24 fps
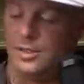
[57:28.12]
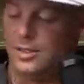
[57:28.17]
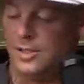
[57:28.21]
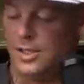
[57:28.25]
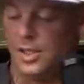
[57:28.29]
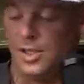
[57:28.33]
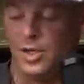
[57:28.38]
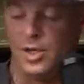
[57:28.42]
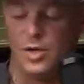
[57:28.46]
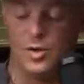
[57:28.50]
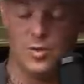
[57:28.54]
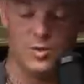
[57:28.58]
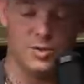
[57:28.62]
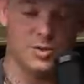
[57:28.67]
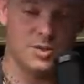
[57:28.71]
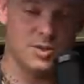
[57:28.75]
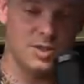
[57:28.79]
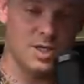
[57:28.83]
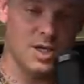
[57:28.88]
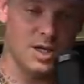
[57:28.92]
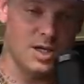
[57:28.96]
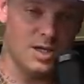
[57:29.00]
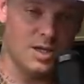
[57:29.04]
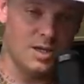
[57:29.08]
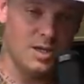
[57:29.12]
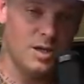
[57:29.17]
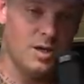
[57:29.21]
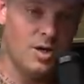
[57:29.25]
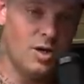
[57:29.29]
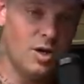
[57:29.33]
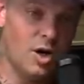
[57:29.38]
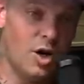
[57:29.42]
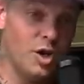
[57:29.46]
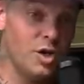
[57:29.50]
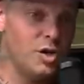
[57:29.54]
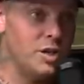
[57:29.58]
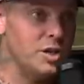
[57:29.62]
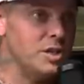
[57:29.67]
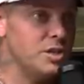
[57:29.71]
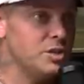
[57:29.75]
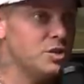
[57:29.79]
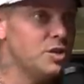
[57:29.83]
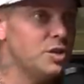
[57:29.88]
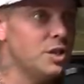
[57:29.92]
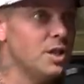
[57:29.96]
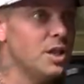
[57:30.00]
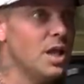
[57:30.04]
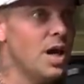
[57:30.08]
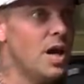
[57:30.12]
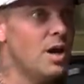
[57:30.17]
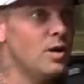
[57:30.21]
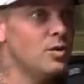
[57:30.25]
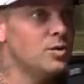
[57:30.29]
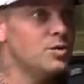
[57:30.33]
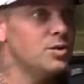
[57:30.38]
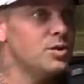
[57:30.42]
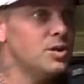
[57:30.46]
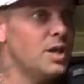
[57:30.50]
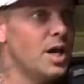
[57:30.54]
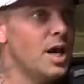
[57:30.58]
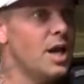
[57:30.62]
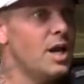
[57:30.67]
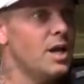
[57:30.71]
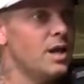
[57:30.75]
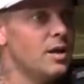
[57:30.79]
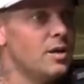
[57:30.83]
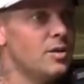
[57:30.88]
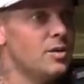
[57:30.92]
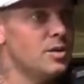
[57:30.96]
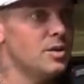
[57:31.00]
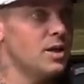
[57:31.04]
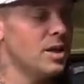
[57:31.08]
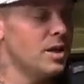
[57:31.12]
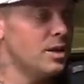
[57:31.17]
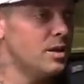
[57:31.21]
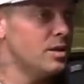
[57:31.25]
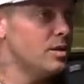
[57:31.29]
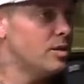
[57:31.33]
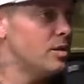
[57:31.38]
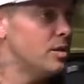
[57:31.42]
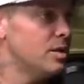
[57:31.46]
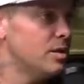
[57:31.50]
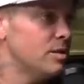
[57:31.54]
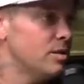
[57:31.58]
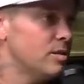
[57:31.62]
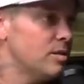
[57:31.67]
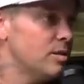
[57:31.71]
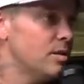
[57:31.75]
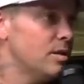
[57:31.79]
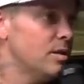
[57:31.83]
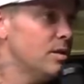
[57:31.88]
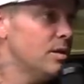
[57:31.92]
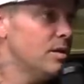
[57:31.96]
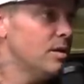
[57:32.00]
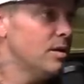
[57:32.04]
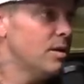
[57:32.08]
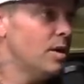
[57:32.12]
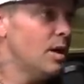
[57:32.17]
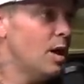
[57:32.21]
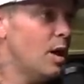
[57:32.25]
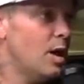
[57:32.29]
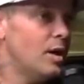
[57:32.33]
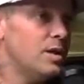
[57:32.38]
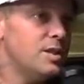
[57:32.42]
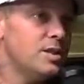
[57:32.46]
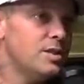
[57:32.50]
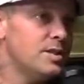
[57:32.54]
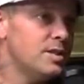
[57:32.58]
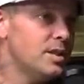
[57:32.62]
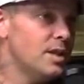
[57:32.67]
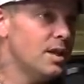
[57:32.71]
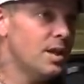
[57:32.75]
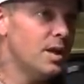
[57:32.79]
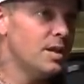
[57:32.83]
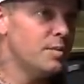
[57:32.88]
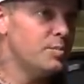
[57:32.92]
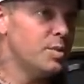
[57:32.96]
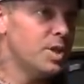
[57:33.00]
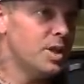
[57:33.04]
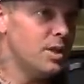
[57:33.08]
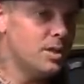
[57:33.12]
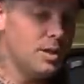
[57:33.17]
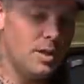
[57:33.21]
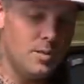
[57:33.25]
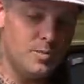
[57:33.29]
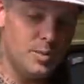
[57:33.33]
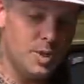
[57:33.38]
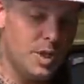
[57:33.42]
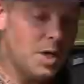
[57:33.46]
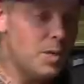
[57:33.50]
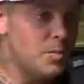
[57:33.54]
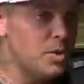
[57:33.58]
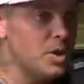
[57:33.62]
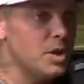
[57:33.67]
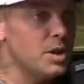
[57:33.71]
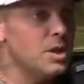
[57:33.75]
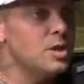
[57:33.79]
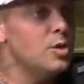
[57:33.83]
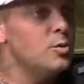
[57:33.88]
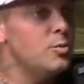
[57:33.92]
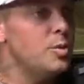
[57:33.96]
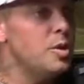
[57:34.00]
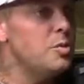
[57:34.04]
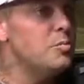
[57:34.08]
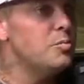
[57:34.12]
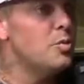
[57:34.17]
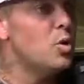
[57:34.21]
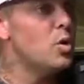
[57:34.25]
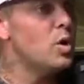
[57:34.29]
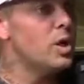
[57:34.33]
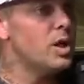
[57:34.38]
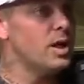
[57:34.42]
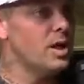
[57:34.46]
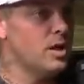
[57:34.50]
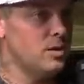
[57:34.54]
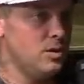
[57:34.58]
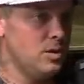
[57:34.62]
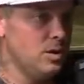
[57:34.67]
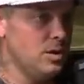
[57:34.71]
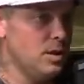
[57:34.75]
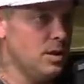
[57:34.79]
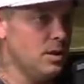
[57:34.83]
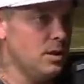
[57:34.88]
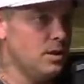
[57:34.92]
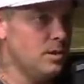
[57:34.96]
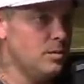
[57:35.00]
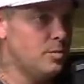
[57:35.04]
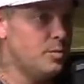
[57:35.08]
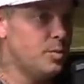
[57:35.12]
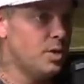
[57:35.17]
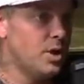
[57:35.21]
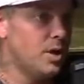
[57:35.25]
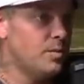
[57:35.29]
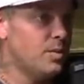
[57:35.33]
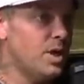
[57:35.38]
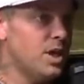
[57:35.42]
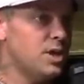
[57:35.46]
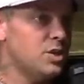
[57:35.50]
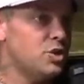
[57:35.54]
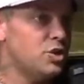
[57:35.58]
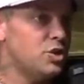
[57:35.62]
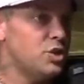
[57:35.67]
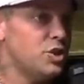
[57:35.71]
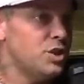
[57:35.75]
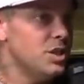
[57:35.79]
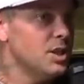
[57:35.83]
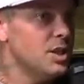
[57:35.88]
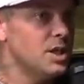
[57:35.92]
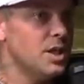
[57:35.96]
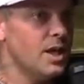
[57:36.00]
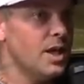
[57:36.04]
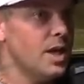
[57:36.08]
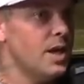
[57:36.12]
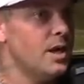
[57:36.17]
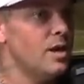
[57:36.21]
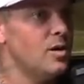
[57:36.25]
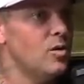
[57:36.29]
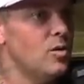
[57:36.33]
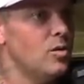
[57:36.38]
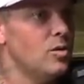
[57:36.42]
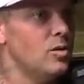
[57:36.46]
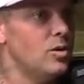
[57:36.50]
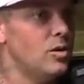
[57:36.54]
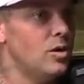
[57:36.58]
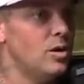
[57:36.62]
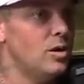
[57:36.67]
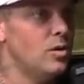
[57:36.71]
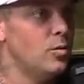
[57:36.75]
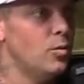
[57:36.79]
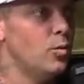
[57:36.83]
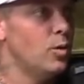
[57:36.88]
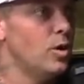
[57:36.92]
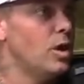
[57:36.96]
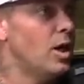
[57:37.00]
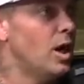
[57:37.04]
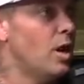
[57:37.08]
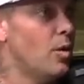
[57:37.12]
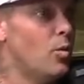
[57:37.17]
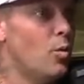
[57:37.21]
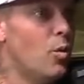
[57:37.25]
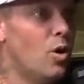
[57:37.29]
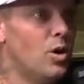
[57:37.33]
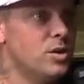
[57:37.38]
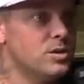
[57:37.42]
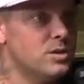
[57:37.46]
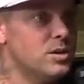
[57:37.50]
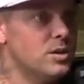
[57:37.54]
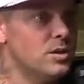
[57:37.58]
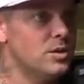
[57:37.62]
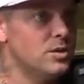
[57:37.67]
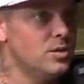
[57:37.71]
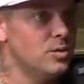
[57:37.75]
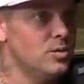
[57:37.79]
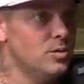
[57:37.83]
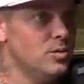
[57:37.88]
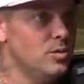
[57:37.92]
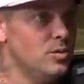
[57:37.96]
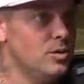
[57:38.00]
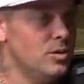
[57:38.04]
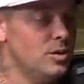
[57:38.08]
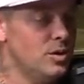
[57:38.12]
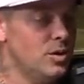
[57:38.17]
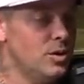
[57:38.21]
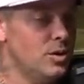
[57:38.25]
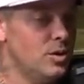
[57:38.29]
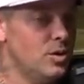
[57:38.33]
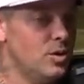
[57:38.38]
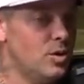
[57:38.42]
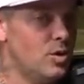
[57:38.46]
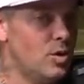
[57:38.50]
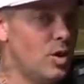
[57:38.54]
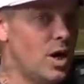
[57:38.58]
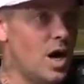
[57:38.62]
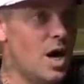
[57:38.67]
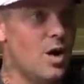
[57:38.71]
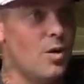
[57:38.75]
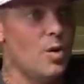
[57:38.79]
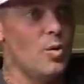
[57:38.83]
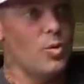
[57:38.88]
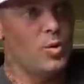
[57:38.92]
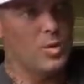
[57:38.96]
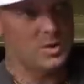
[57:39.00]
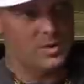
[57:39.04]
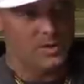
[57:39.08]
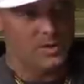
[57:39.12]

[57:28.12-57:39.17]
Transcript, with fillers: You know, was like, are you gonna chill out skating, or like you gonna? I just said I be, I've become a little bit more calculated, but I'm not chilling out on what I want to do or how I want to